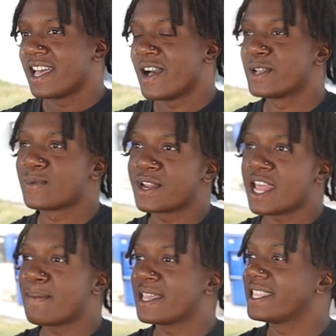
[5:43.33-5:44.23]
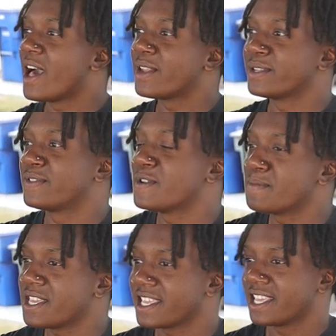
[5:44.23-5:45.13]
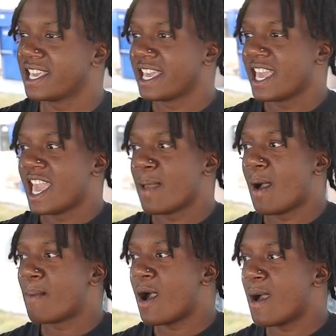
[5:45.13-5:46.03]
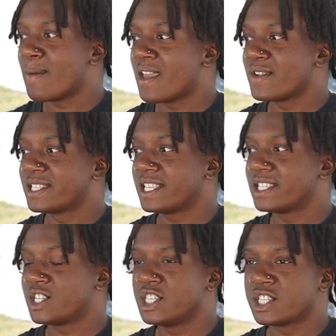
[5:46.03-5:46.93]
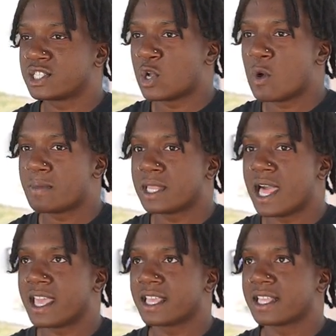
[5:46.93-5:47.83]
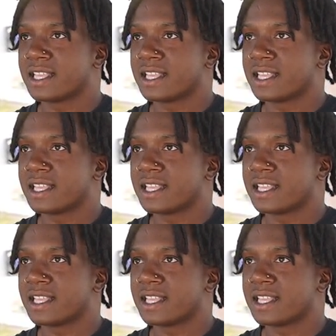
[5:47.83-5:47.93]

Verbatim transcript: I was working at McDonald's. Feel me? And my mom, ever since, she just told me like,